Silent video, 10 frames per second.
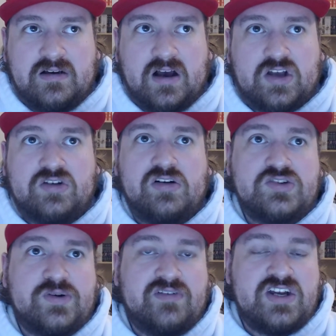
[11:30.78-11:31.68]

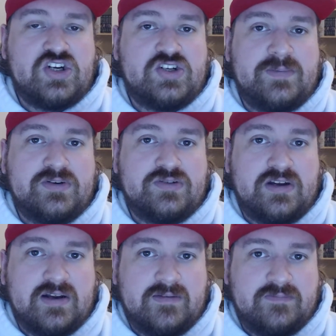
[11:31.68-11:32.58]
close relationship
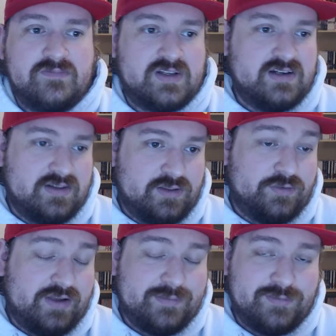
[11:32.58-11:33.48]
between another
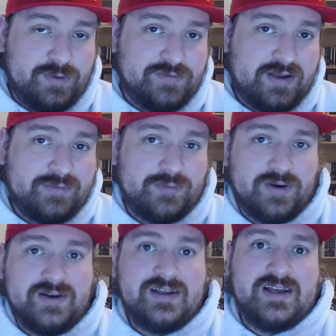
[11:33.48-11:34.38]
weird family
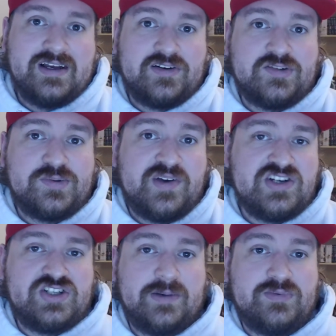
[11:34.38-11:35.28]
one. Close
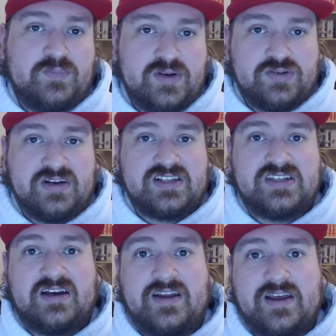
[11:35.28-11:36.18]
relationship between a
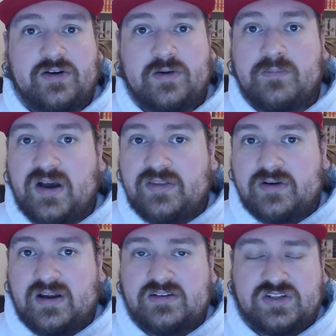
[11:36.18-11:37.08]
son and
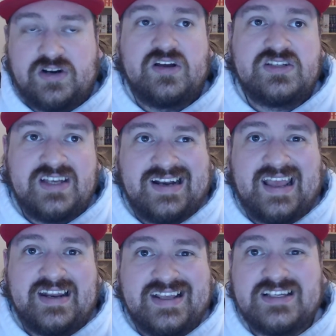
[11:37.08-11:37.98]
a son
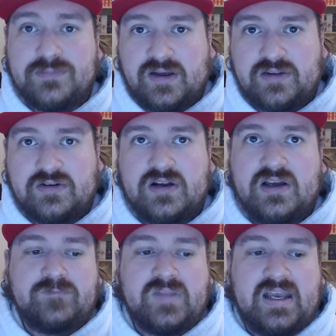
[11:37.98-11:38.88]
and his mother,
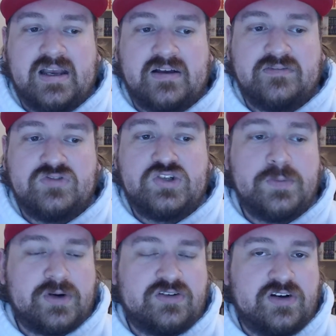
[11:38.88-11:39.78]
and
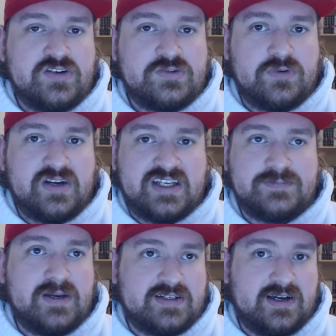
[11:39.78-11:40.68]
super close, where he gets
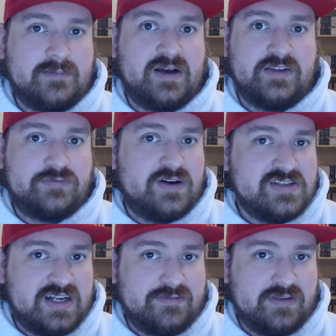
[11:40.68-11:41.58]
picked on by his
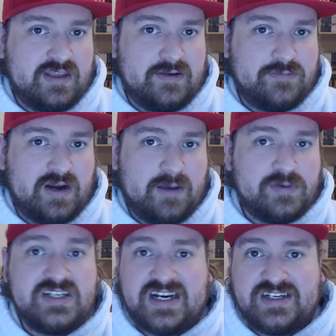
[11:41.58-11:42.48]
friends and everything for how
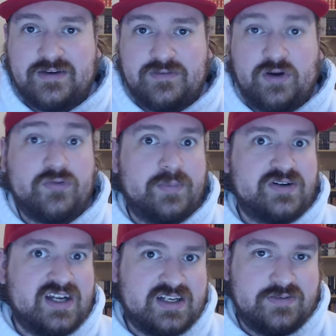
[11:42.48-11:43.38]
protective and
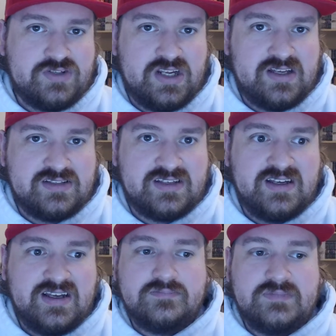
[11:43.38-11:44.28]
overprotective she is.
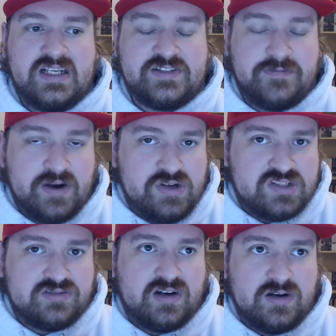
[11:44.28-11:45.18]
It's very
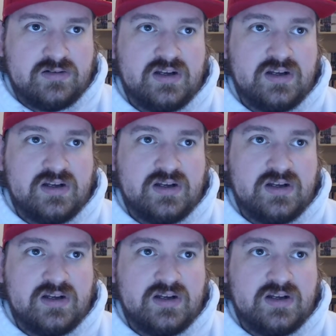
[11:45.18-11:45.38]
slow,